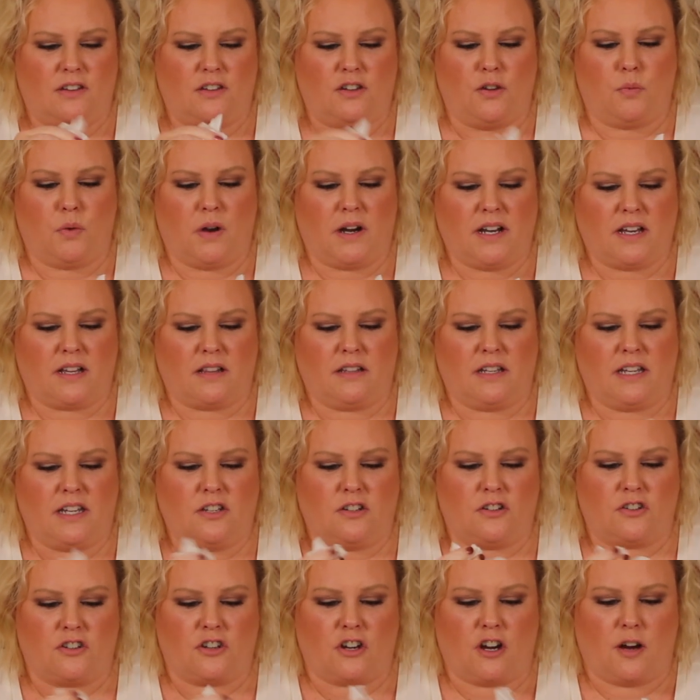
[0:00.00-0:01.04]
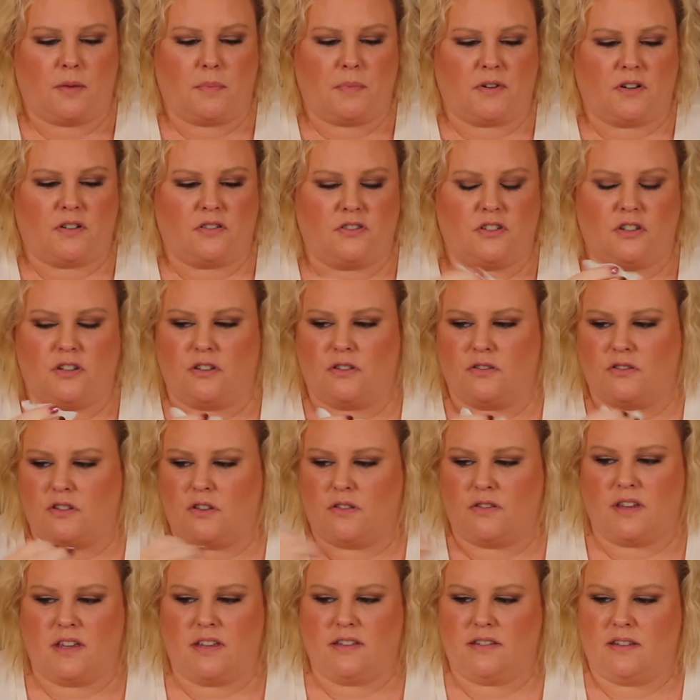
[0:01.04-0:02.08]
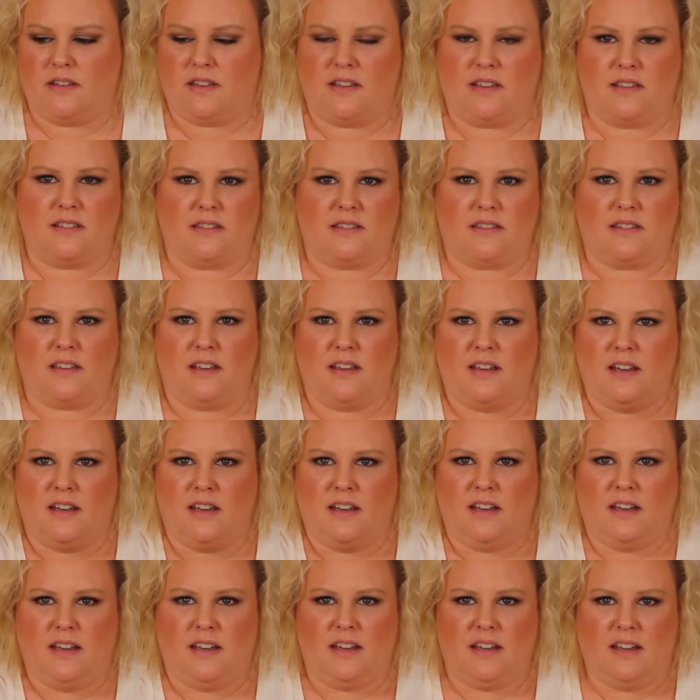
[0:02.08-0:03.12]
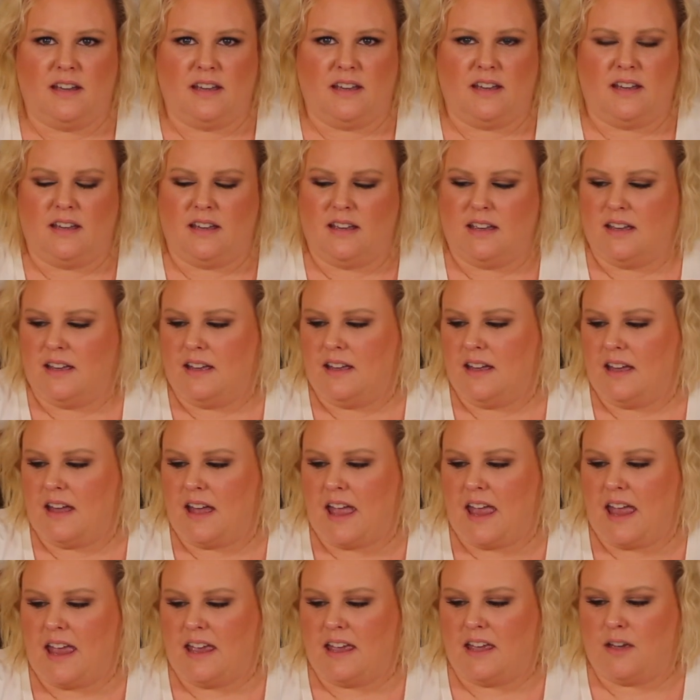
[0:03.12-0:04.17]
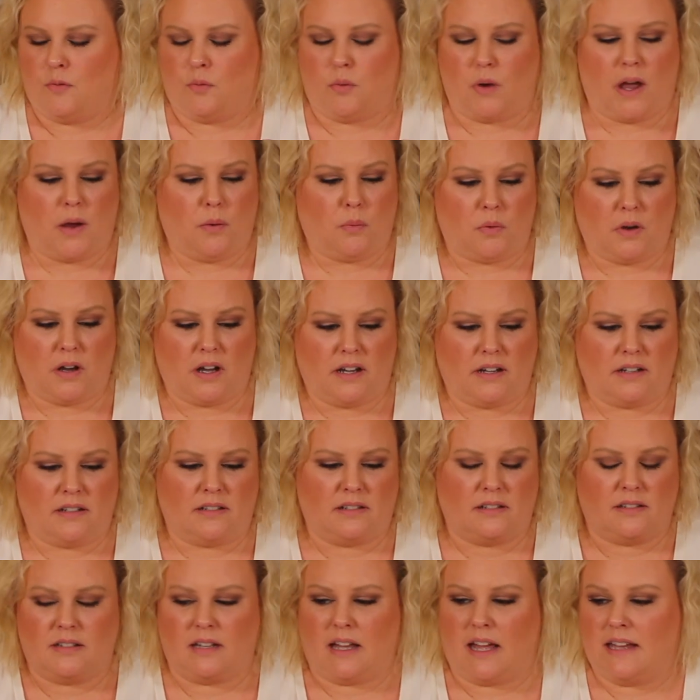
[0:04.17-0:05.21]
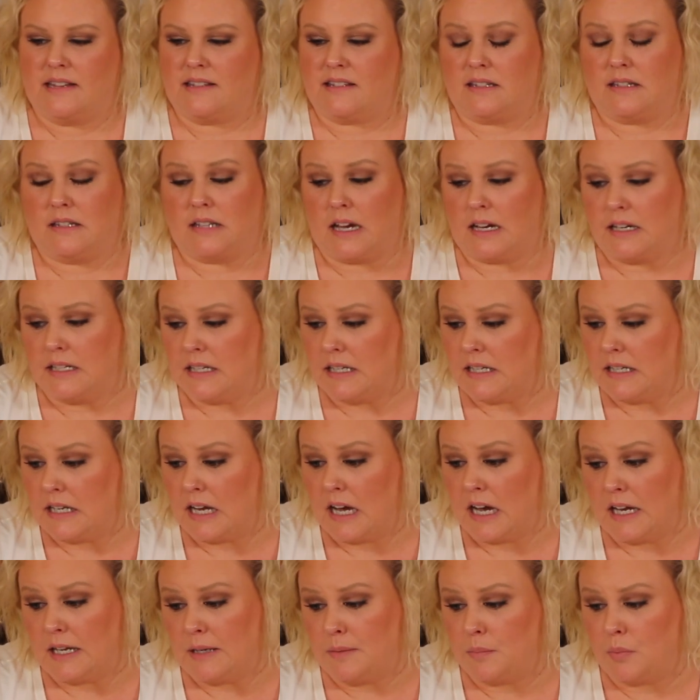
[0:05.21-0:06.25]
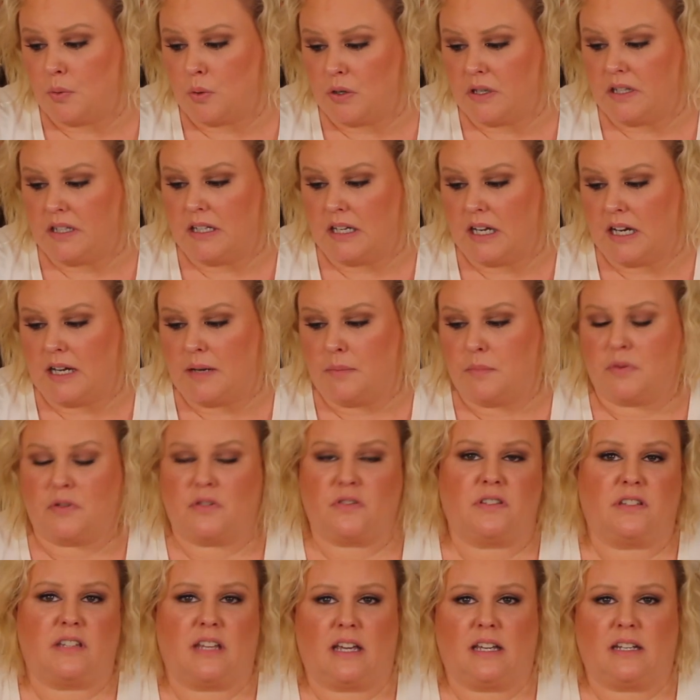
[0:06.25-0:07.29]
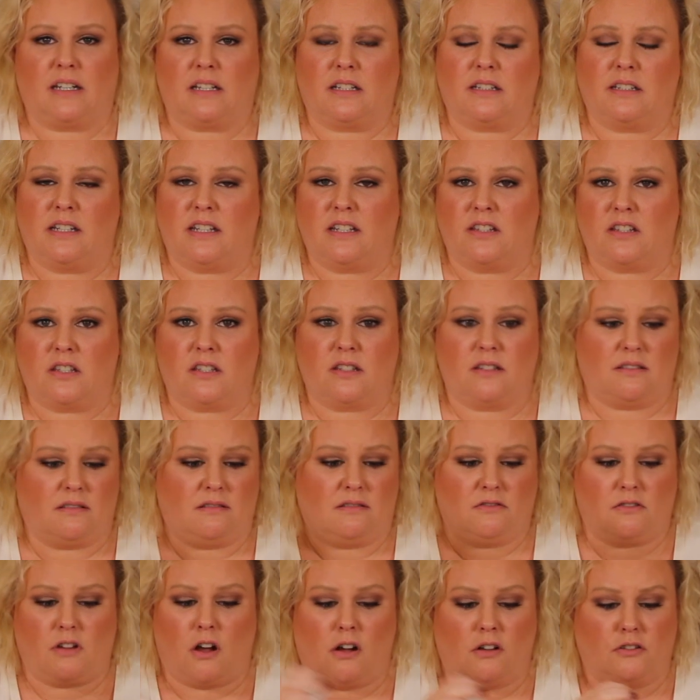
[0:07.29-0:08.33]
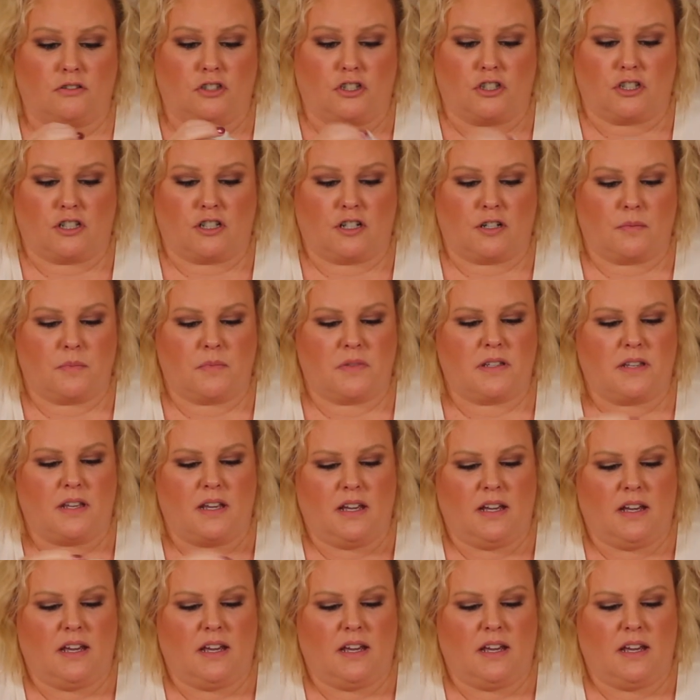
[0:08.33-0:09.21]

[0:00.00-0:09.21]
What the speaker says: You want to clean your sharpener too. So this is a wet one. It's 99.9% cleans all germs.